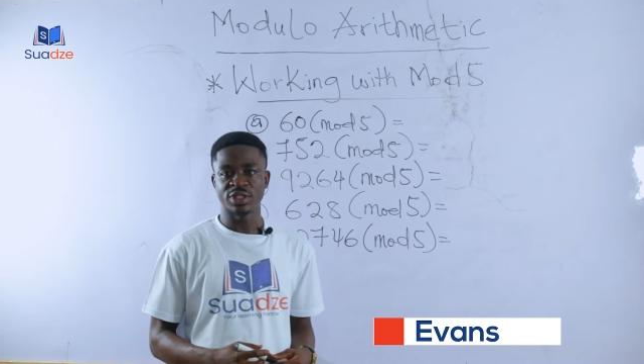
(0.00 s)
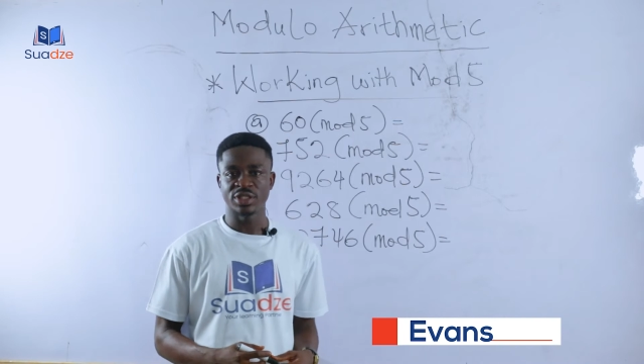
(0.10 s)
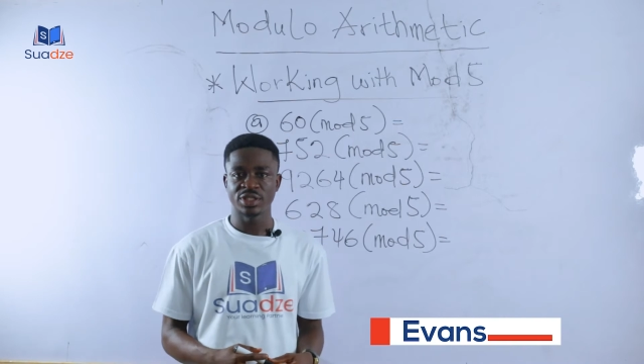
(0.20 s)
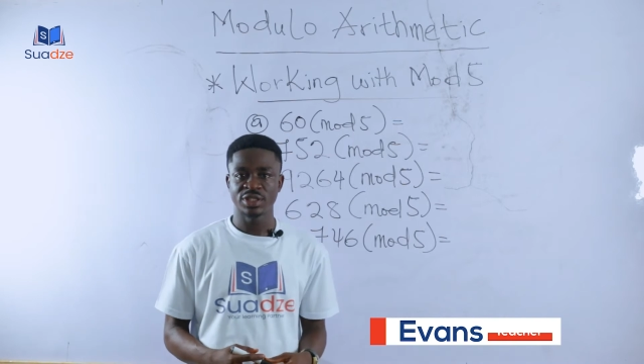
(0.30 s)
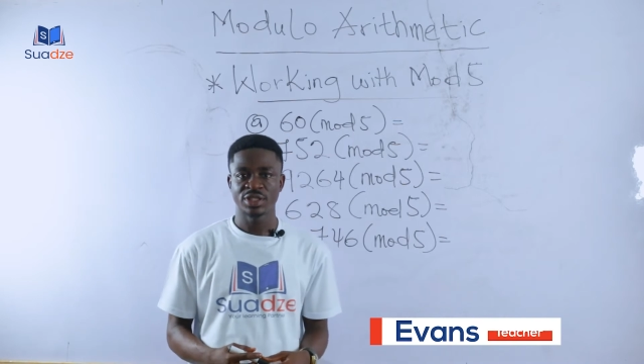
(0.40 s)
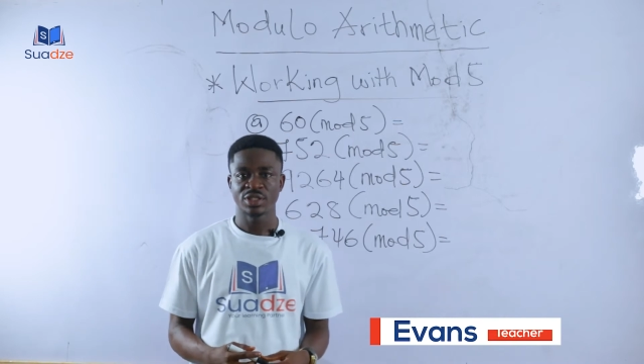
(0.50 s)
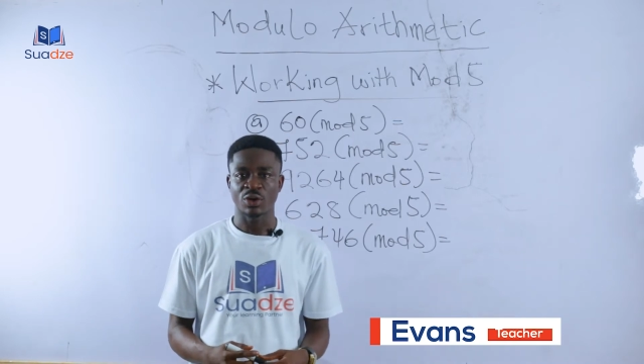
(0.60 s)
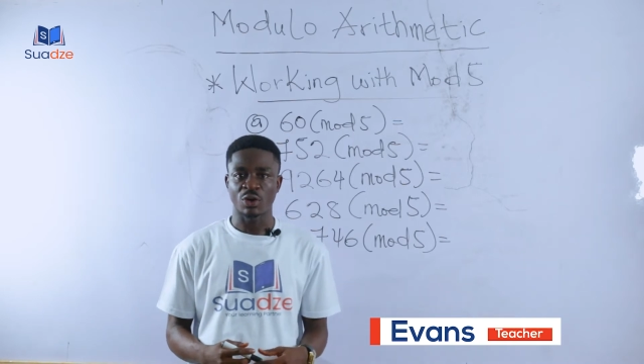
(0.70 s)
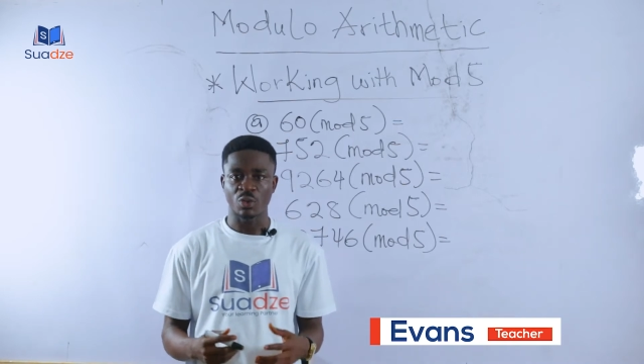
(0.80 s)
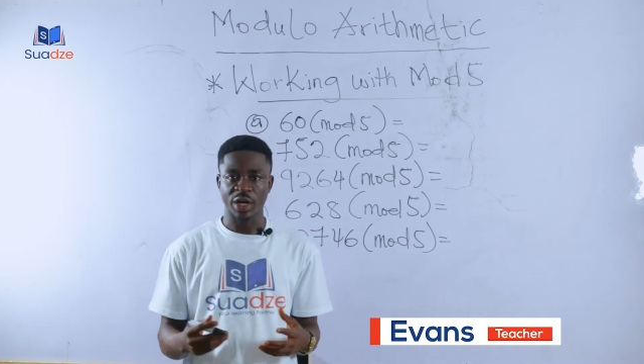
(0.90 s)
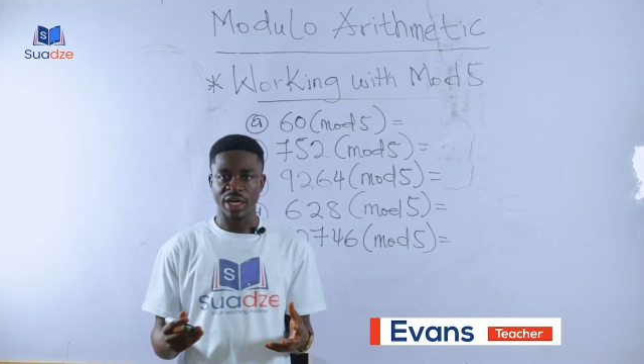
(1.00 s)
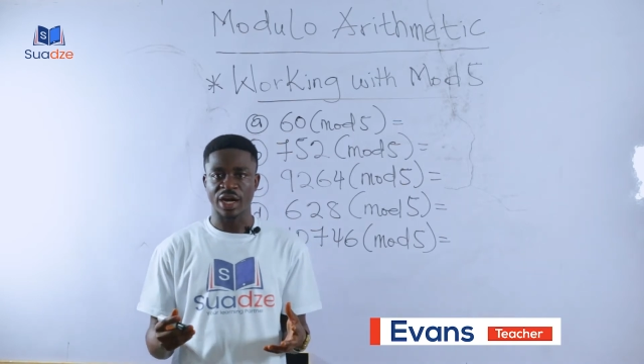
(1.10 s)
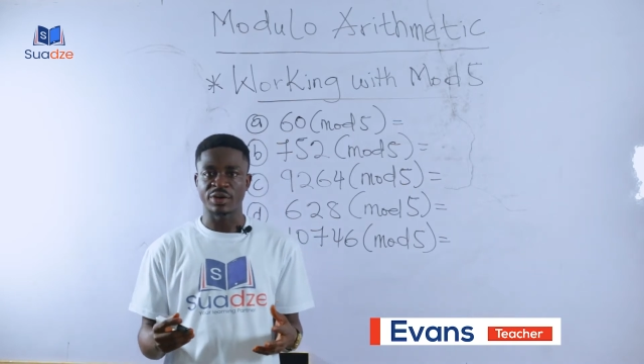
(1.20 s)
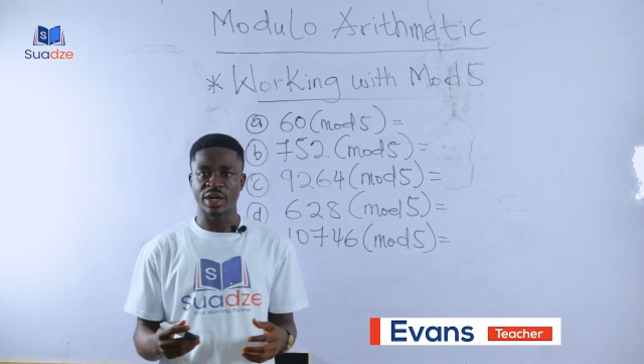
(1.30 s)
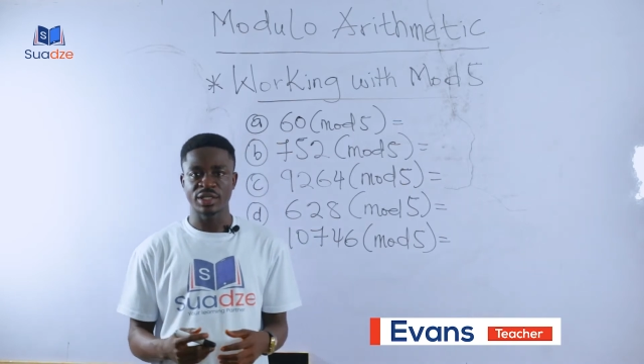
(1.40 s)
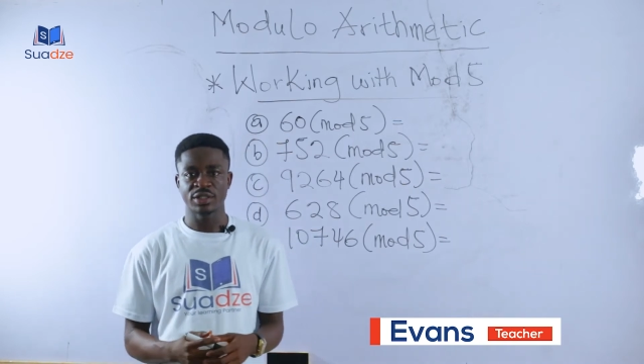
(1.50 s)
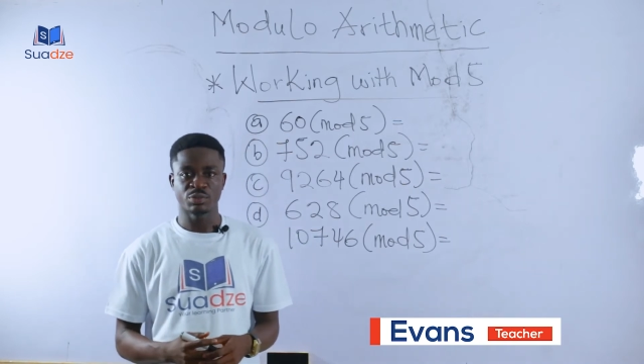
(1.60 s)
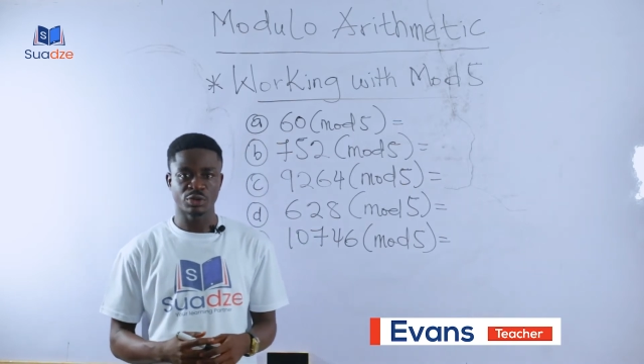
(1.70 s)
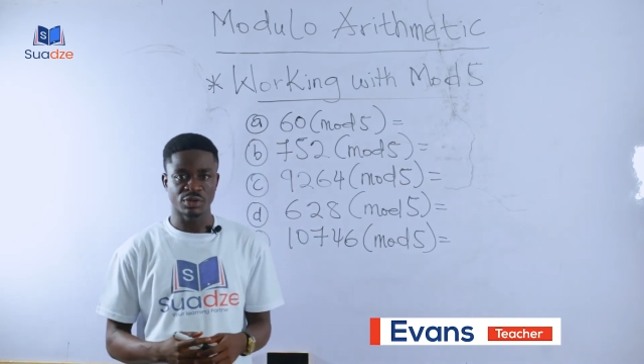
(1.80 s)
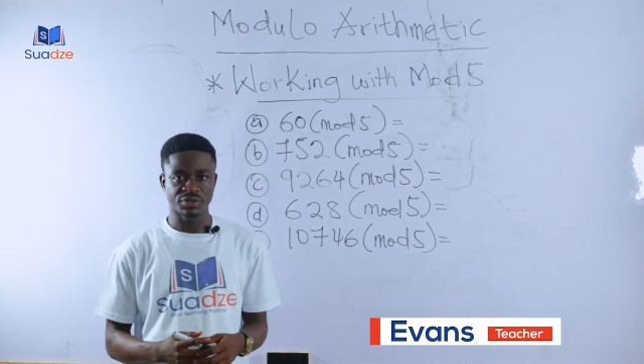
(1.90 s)
deal or work
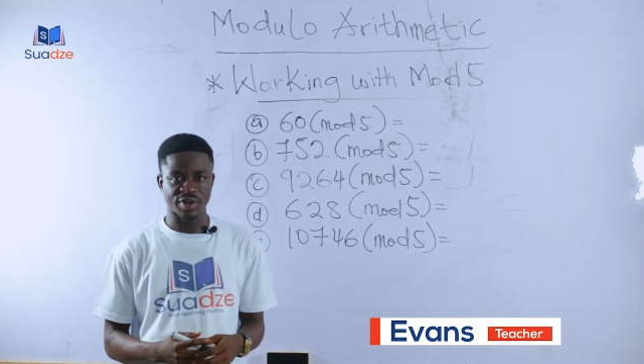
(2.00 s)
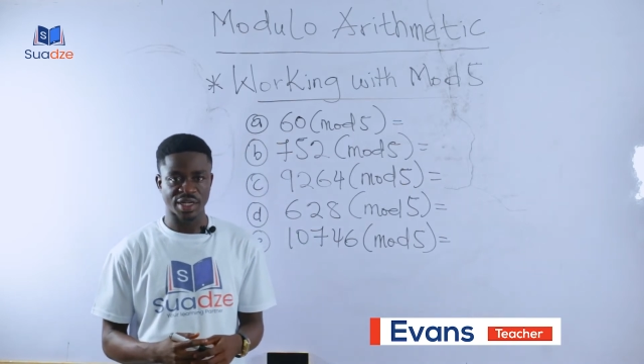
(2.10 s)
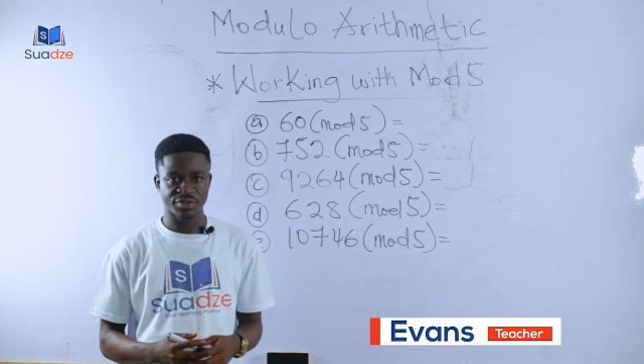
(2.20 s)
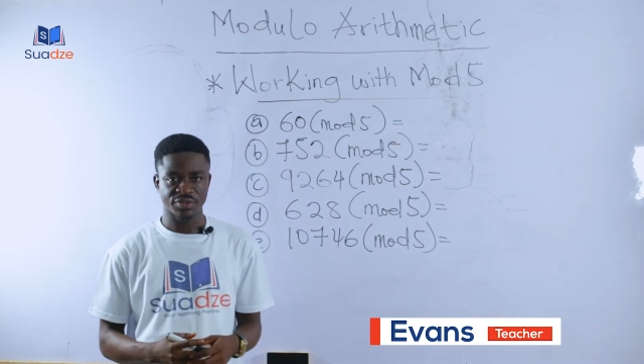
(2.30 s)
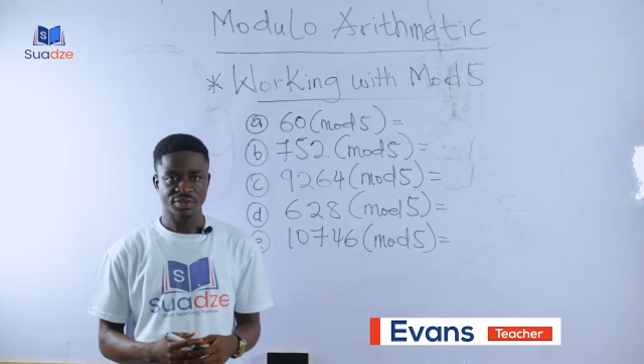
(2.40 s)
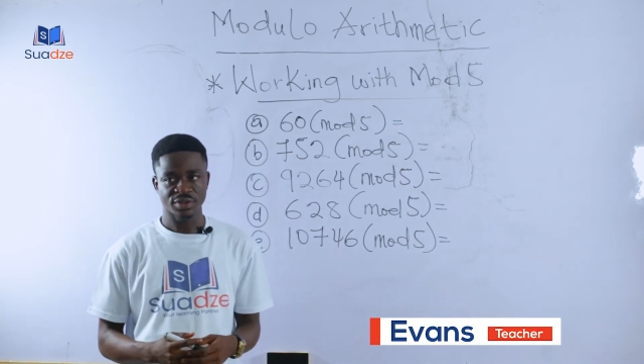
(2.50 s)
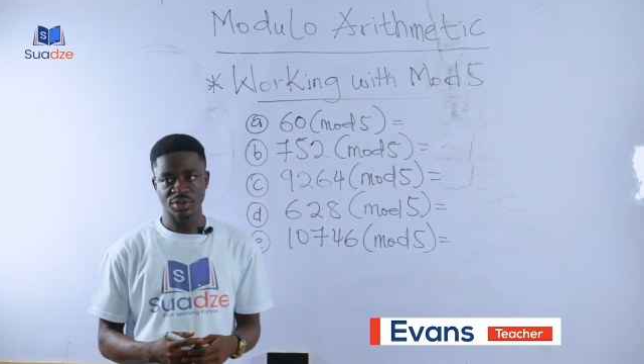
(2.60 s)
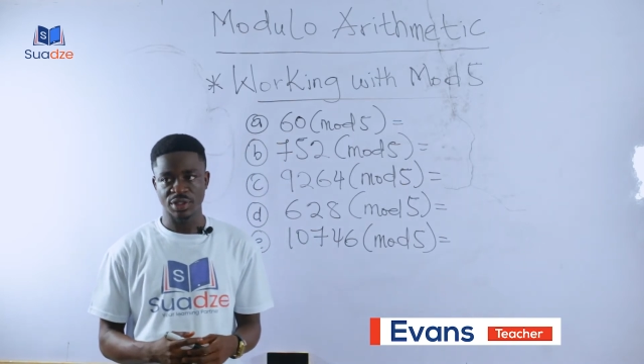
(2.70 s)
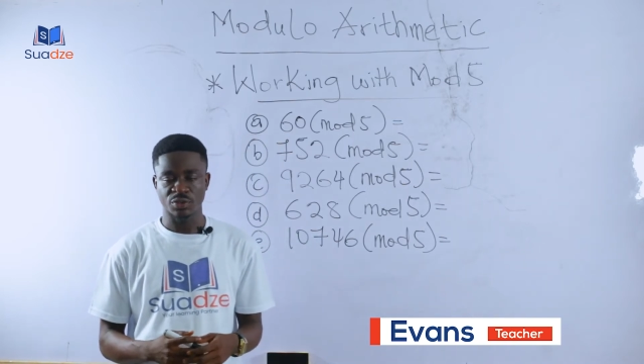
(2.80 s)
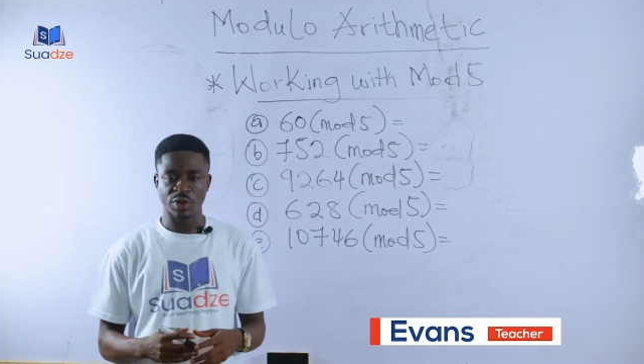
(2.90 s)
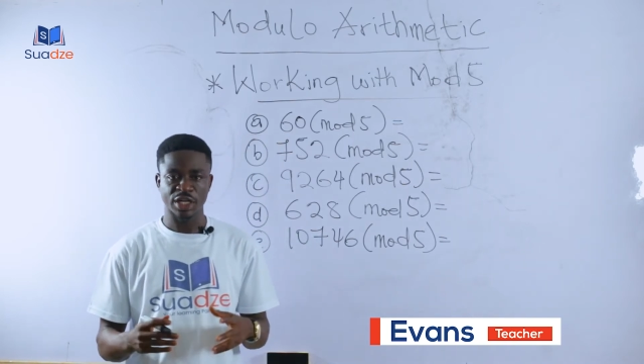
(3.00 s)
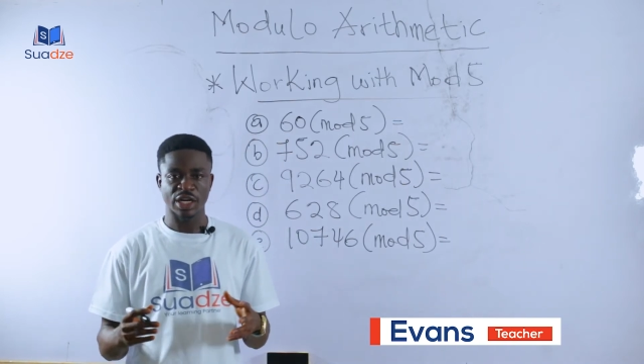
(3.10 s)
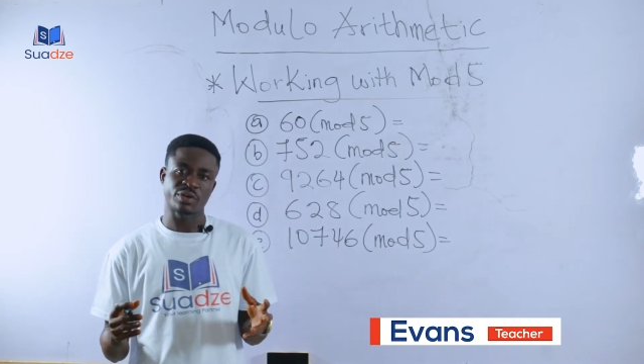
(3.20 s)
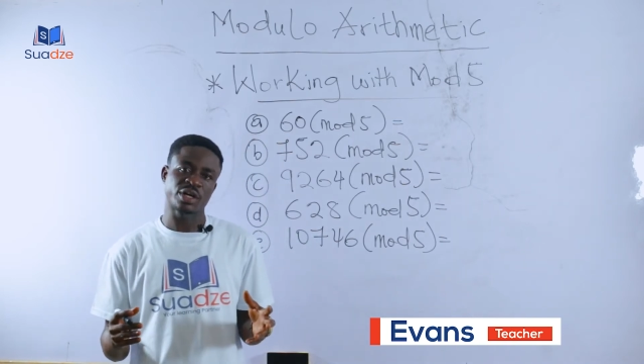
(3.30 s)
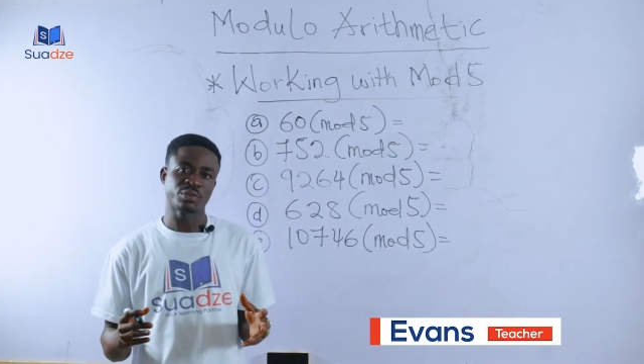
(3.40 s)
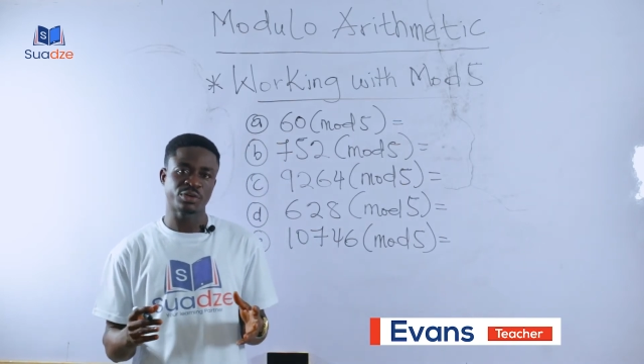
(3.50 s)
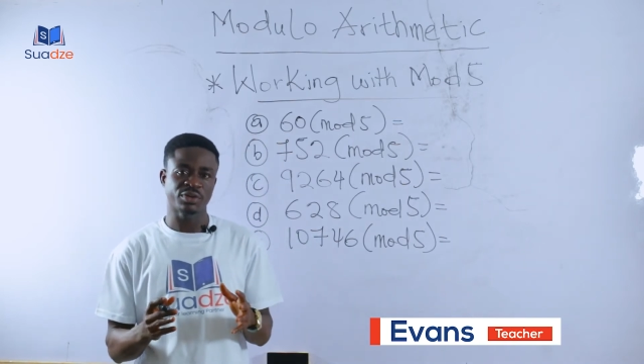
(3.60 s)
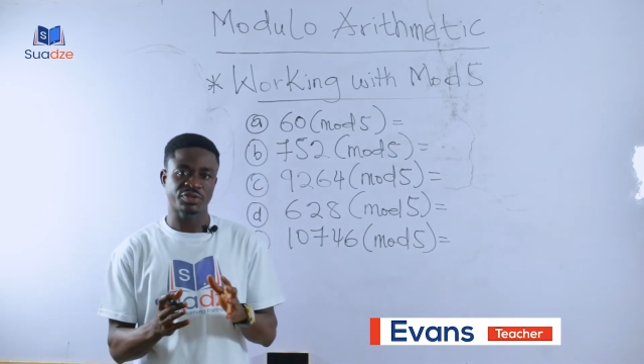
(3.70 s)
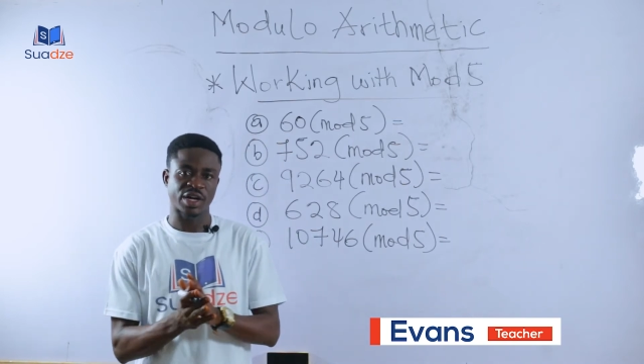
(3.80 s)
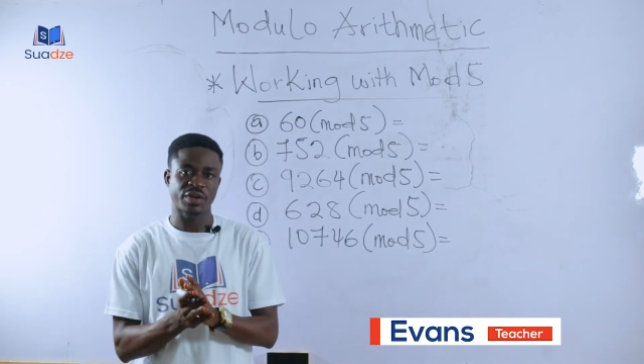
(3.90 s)
around Modulo 5. Okay, working around
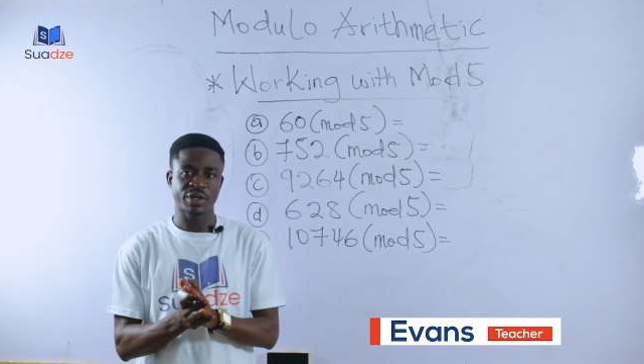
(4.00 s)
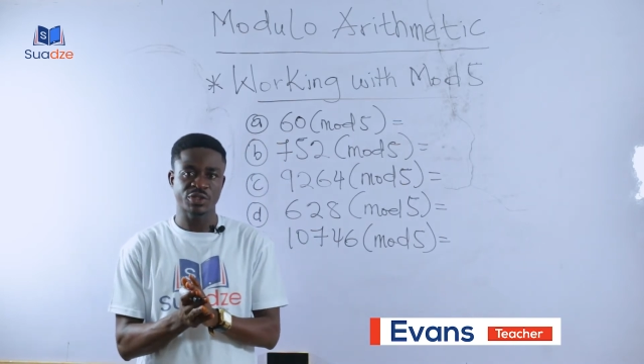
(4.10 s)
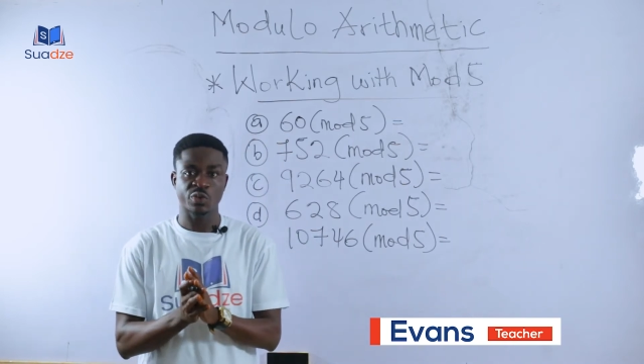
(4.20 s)
Modulo 5 is